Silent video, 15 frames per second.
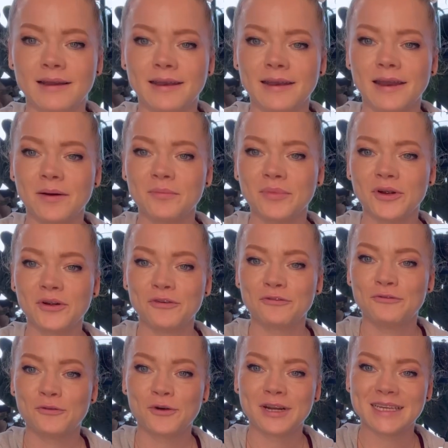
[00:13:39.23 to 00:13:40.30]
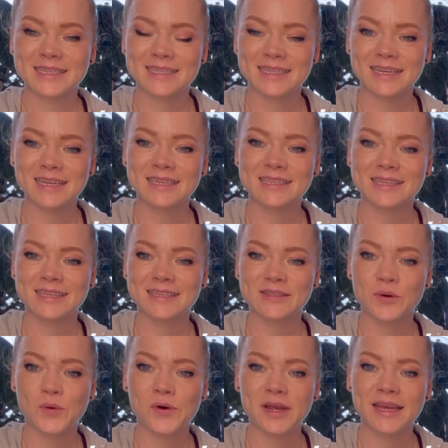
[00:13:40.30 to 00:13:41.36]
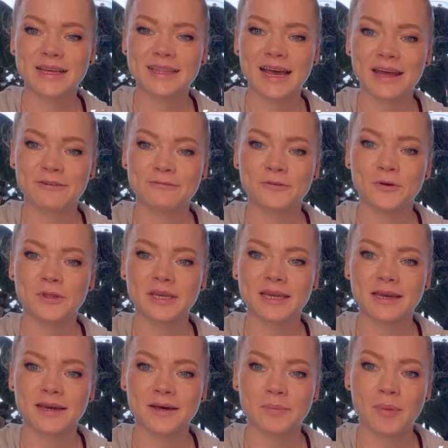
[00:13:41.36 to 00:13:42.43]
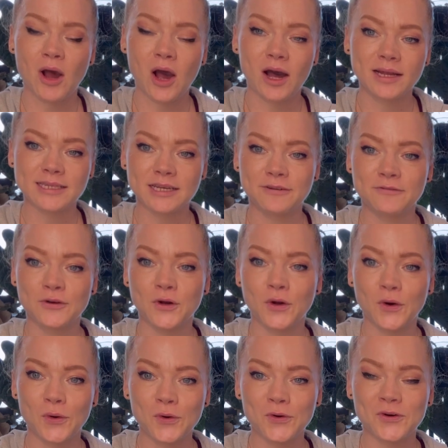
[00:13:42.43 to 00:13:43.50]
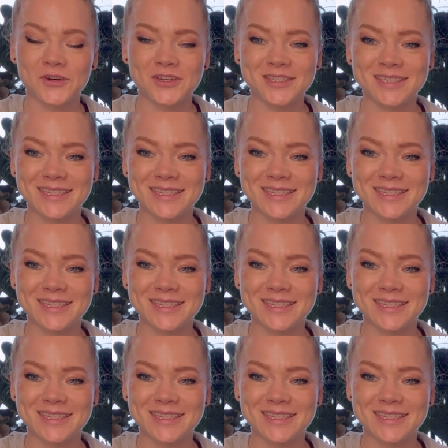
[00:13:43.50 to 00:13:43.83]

Number 46 is Hoya Pot of Gold.